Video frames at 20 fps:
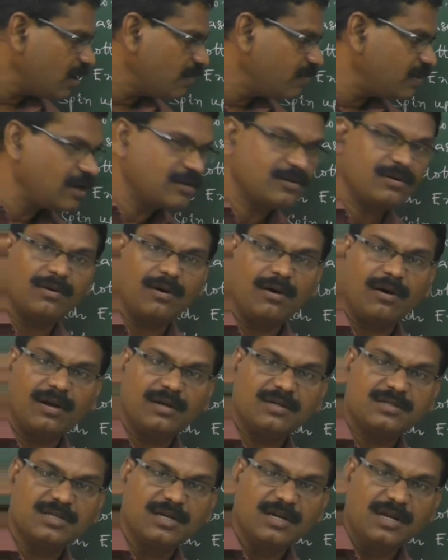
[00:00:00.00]
of
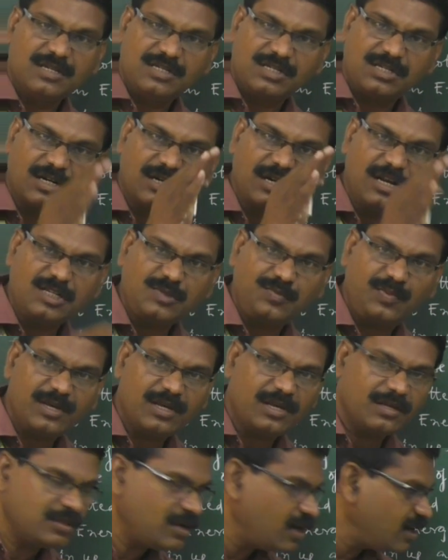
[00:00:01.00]
electrons, strictly
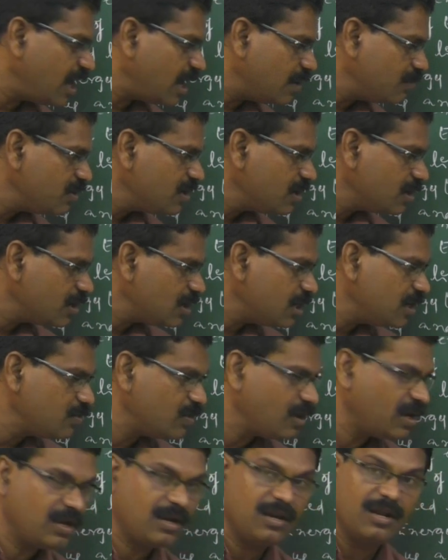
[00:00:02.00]
speaking that n being
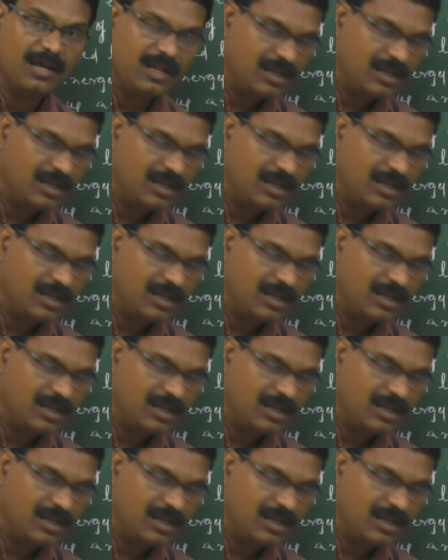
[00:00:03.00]
even,